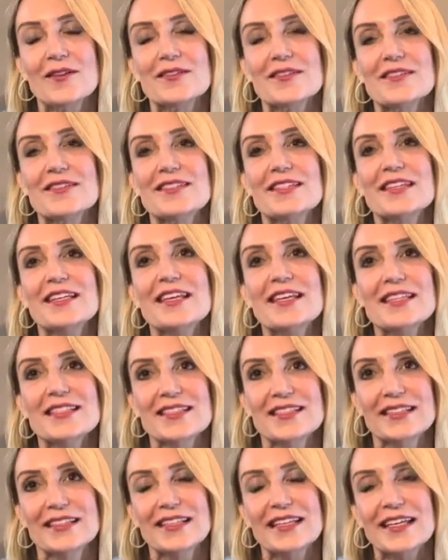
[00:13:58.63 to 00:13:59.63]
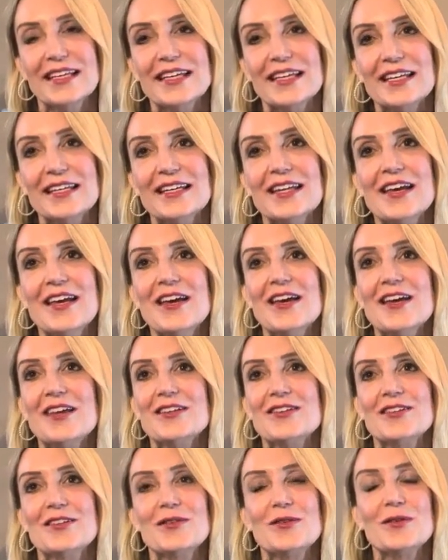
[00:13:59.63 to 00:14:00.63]
to see its lean,
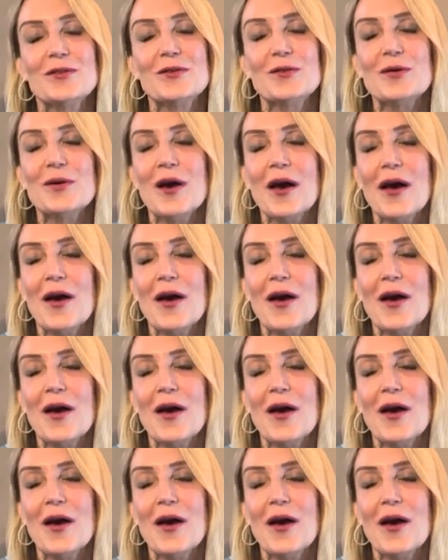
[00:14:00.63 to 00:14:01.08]
to